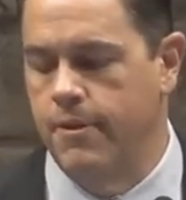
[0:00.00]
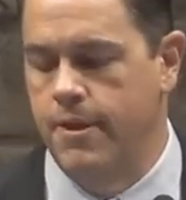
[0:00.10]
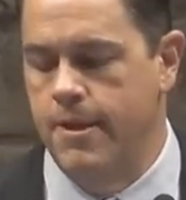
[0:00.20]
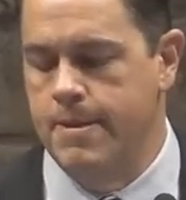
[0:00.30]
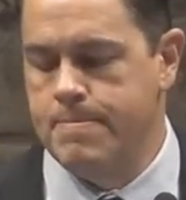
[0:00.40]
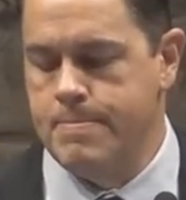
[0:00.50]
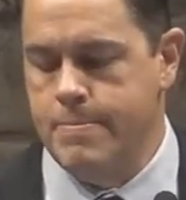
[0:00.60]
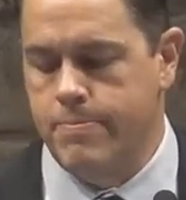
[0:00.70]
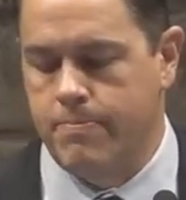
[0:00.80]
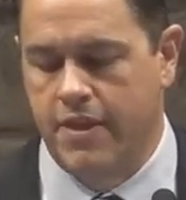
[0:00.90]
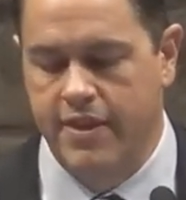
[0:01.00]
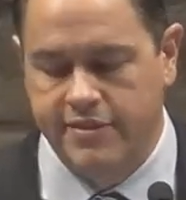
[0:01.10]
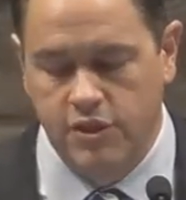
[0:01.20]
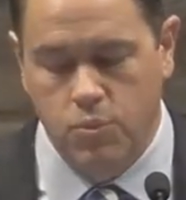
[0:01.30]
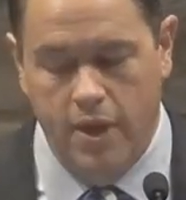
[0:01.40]
This is what
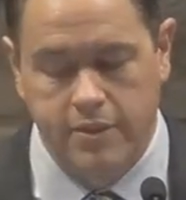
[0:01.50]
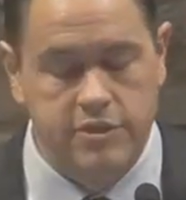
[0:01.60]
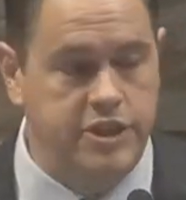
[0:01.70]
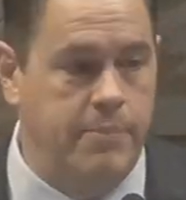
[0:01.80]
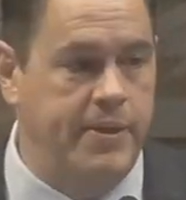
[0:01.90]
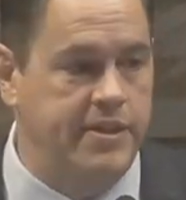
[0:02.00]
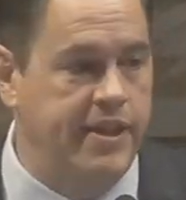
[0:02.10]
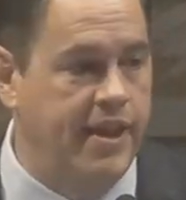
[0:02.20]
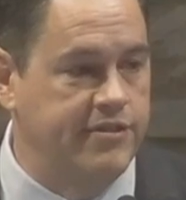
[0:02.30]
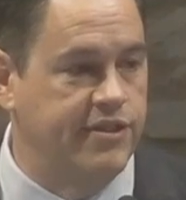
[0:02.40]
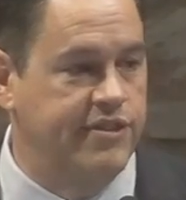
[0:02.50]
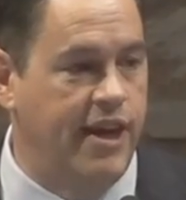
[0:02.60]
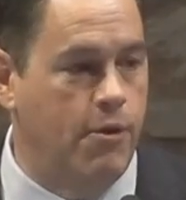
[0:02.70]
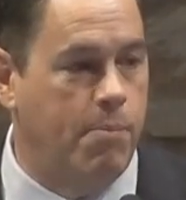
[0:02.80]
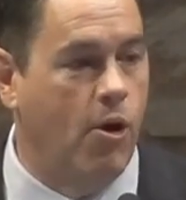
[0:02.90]
GPTS is now partnering
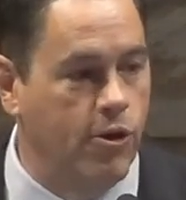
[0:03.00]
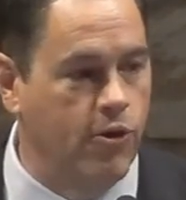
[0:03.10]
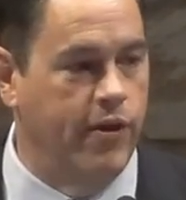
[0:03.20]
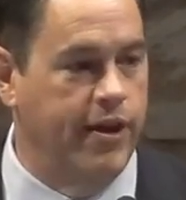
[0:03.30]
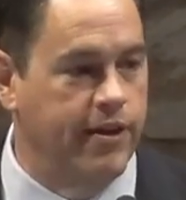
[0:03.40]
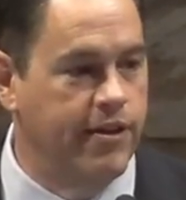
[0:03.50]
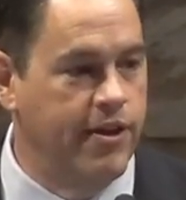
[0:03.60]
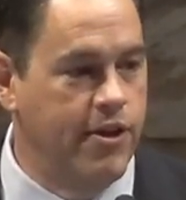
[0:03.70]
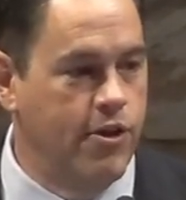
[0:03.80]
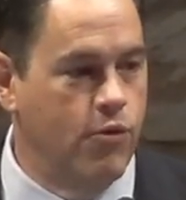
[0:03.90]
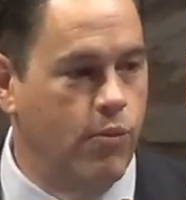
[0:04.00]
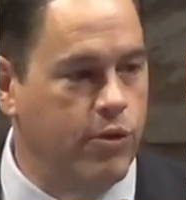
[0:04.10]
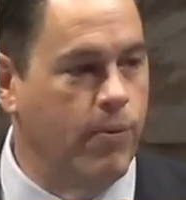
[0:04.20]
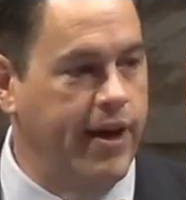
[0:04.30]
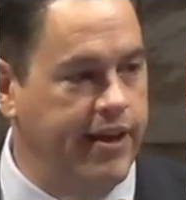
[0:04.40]
with Radius to
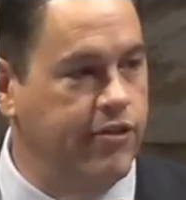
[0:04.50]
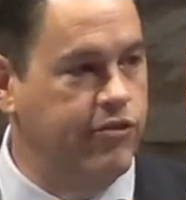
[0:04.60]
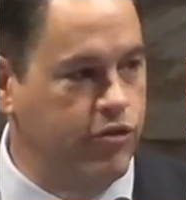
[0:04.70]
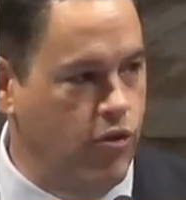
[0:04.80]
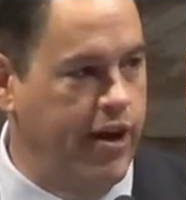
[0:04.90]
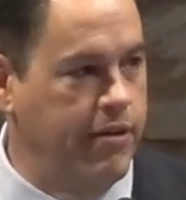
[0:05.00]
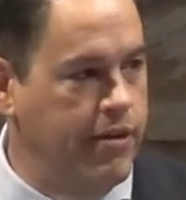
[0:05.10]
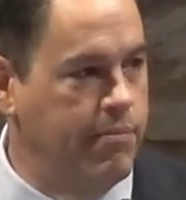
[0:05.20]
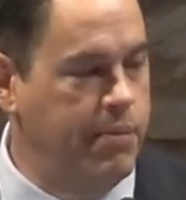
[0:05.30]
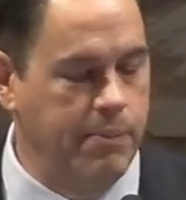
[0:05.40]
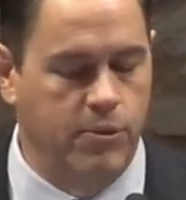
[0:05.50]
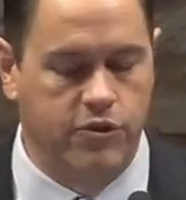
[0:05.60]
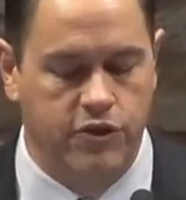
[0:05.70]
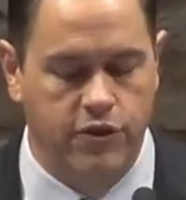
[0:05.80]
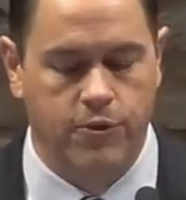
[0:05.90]
train people to do.
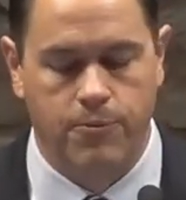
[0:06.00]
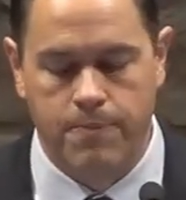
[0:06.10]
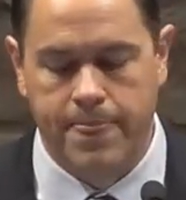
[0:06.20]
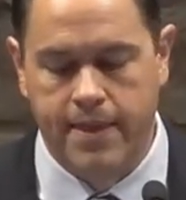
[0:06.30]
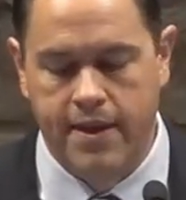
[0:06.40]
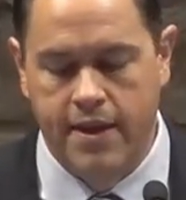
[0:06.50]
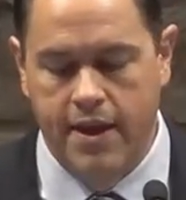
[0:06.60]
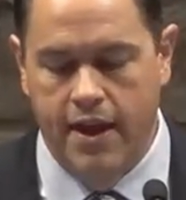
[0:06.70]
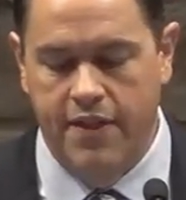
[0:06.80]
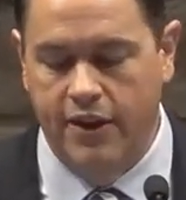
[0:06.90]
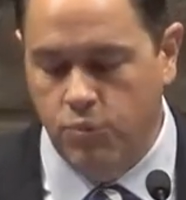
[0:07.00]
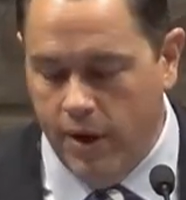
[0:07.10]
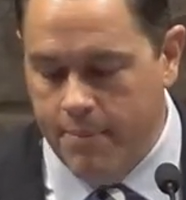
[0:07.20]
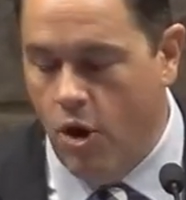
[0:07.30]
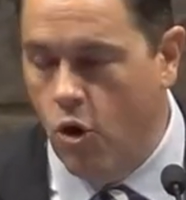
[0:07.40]
That's what I'm hoping
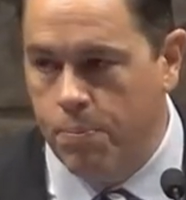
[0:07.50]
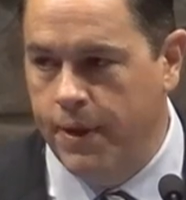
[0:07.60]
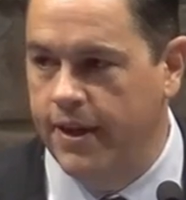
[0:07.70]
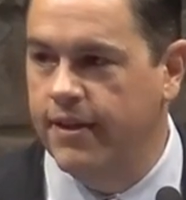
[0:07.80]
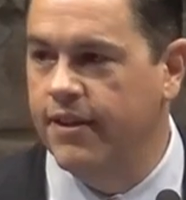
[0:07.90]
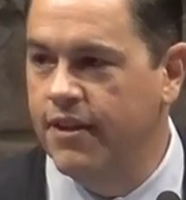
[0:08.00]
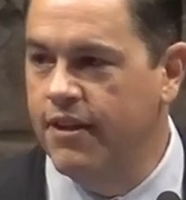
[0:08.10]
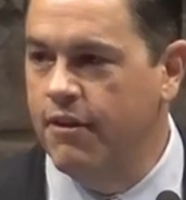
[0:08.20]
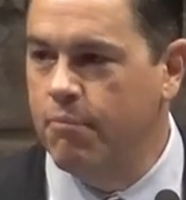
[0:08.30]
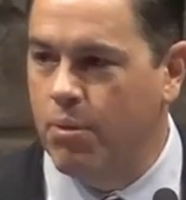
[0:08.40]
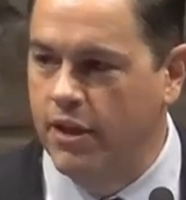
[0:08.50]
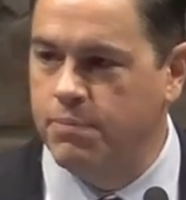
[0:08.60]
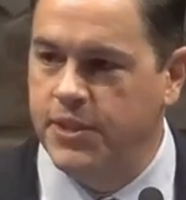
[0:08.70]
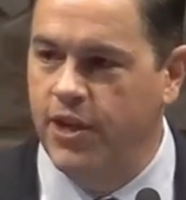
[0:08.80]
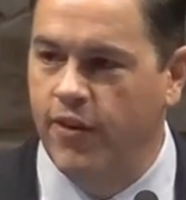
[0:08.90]
Presbyterians
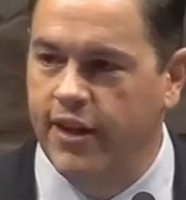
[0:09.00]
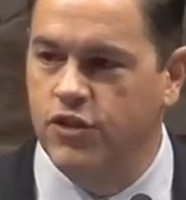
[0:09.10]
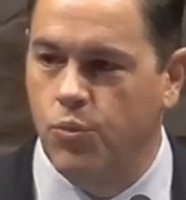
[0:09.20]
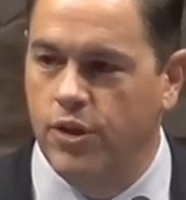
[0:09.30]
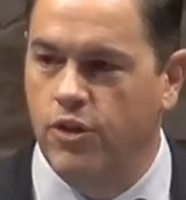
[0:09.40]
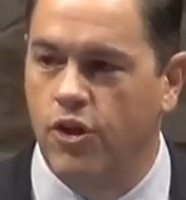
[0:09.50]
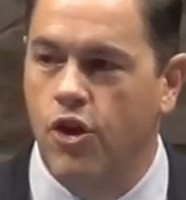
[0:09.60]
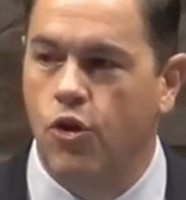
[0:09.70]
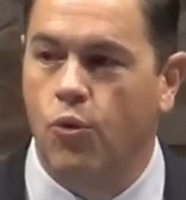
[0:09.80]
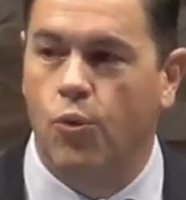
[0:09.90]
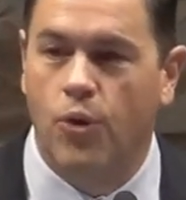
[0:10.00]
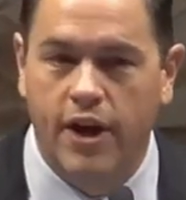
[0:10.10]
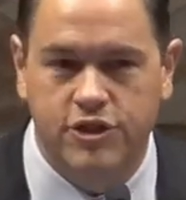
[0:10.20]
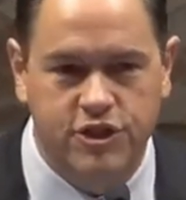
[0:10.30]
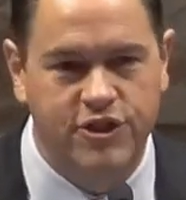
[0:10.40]
will rush
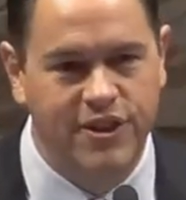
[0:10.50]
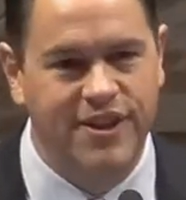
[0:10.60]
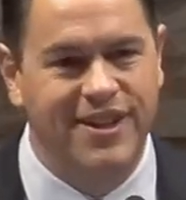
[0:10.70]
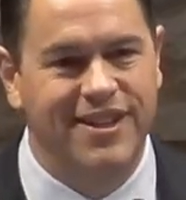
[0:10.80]
to do.